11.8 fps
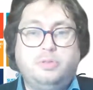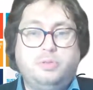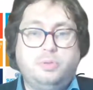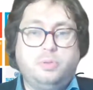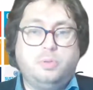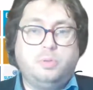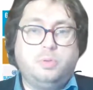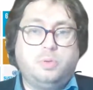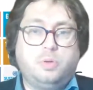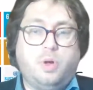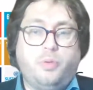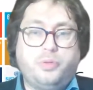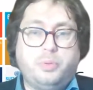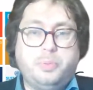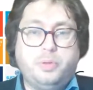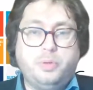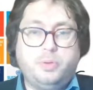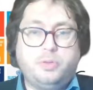to
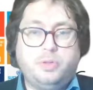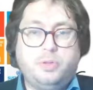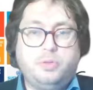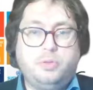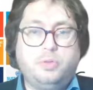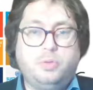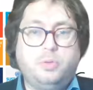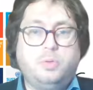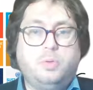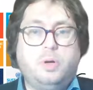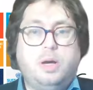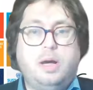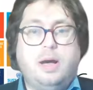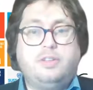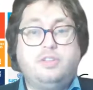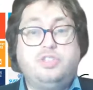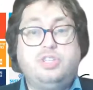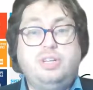contribute to
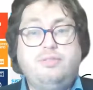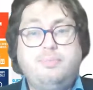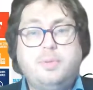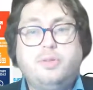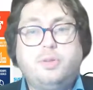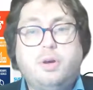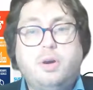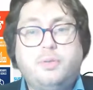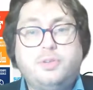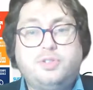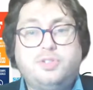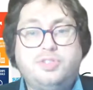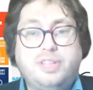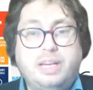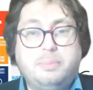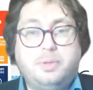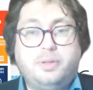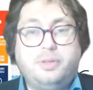the achievement of the
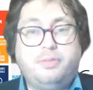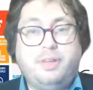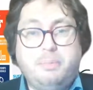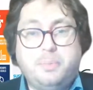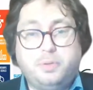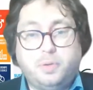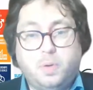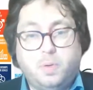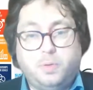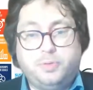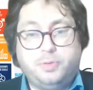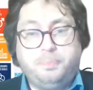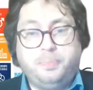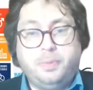Sustainable Development Goals.